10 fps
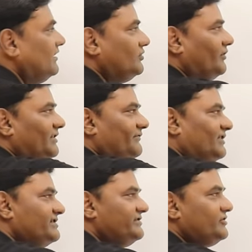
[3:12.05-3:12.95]
Now, when
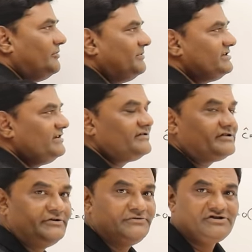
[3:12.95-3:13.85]
first job is in the
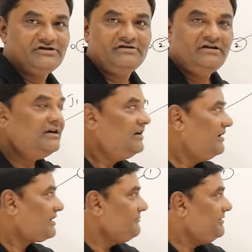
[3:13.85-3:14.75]
solution,
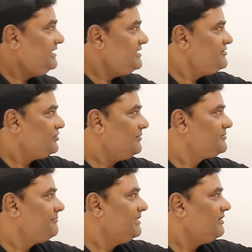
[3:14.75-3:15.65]
remaining
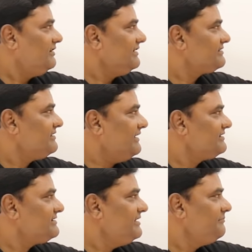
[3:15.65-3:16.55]
jobs penalties, so that
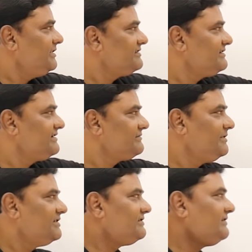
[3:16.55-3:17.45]
is 10 plus 6
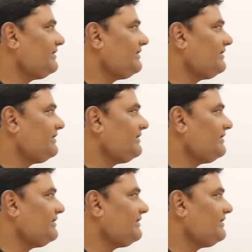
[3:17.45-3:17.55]
plus